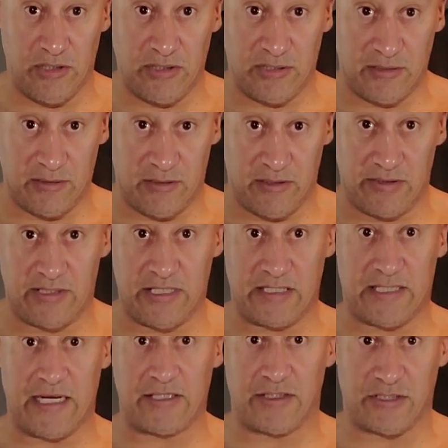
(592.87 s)
this
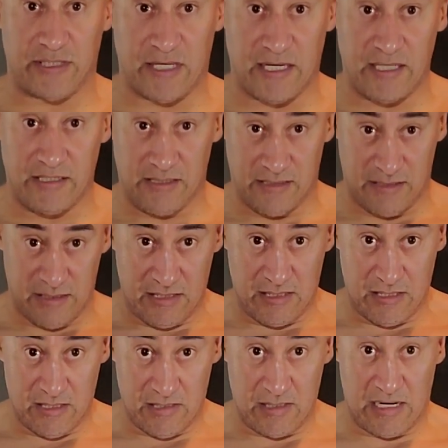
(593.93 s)
exercise.
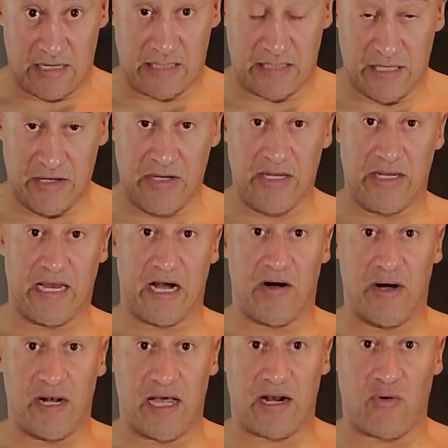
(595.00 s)
Like I said, you can carry
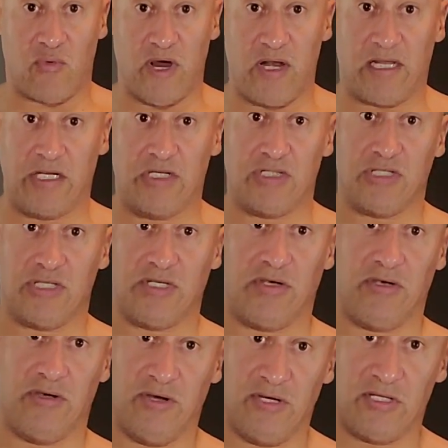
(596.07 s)
a lot of weight because you're
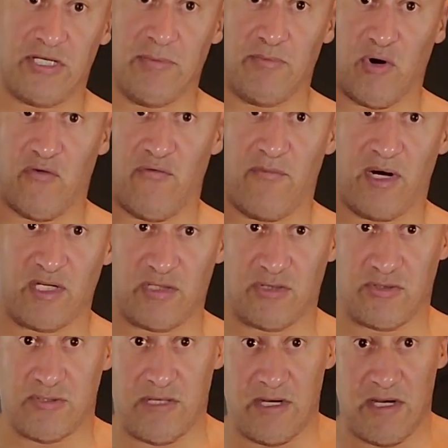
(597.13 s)
using both
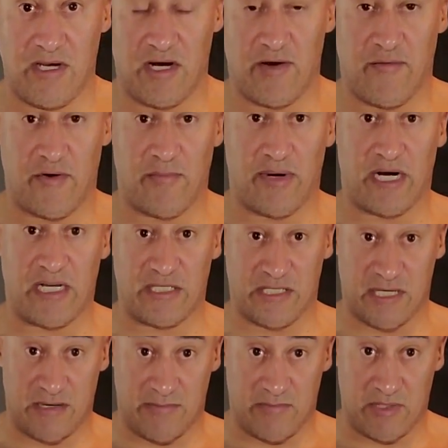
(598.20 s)
muscles of your
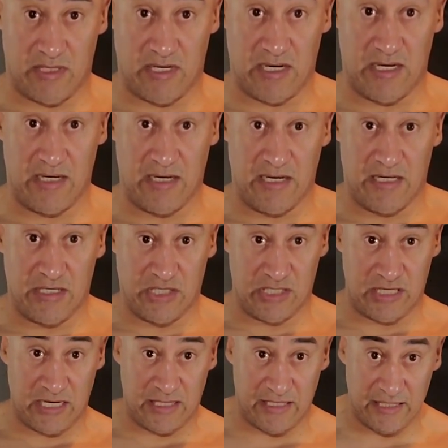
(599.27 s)
bicep. Okay, just
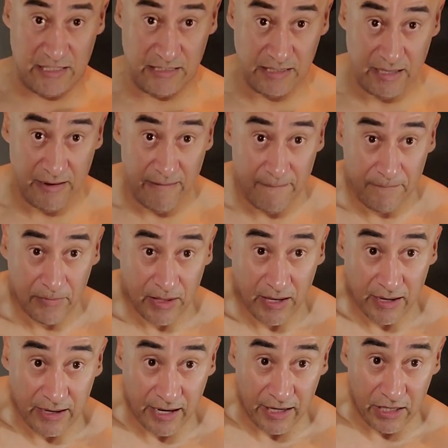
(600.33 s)
like this.
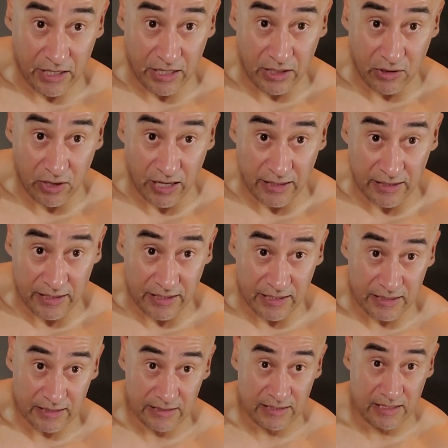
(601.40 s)
Now you can go like this